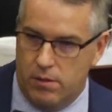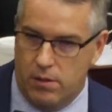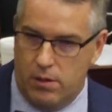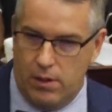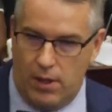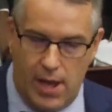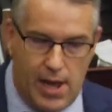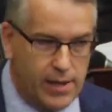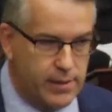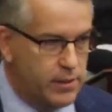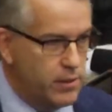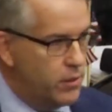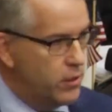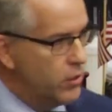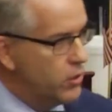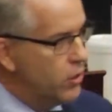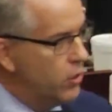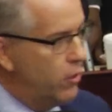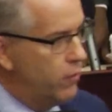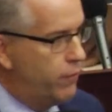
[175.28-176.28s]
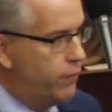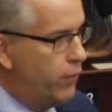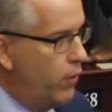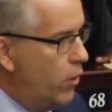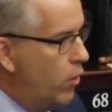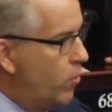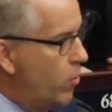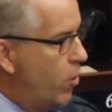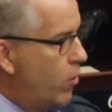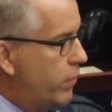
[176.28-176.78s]
glass is just going to
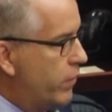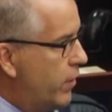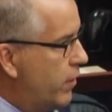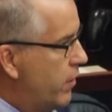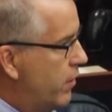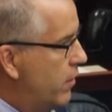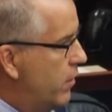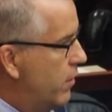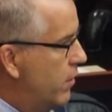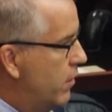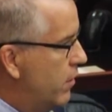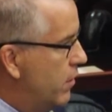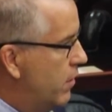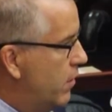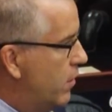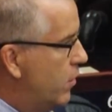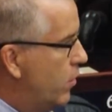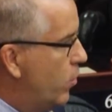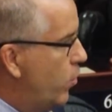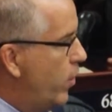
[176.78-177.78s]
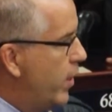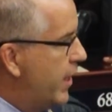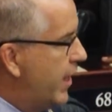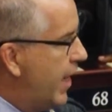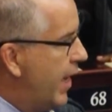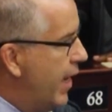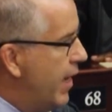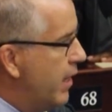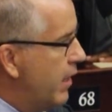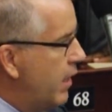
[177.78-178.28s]
flow over. We
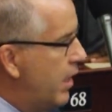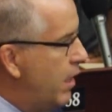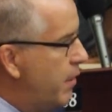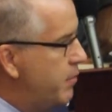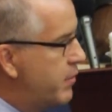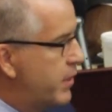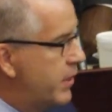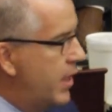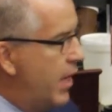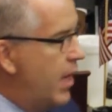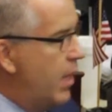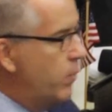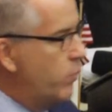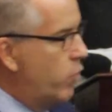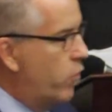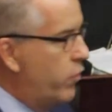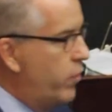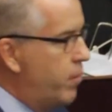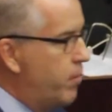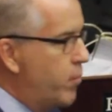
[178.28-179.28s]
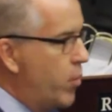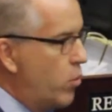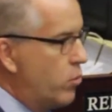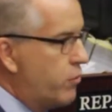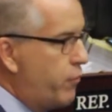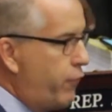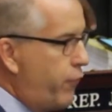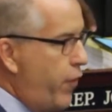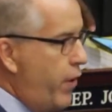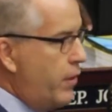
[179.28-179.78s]
can't keep saying we're the
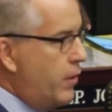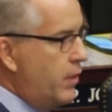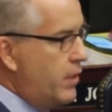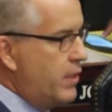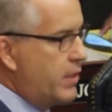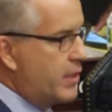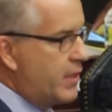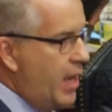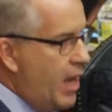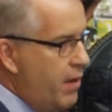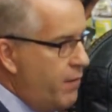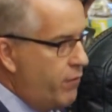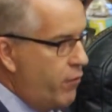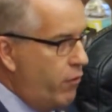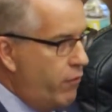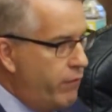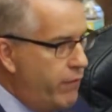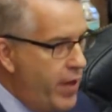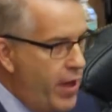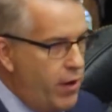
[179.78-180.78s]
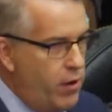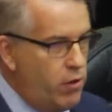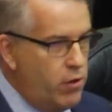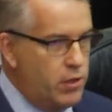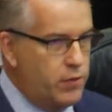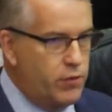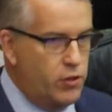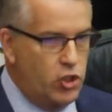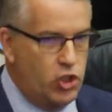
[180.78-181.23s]
most friendly state for veterans, for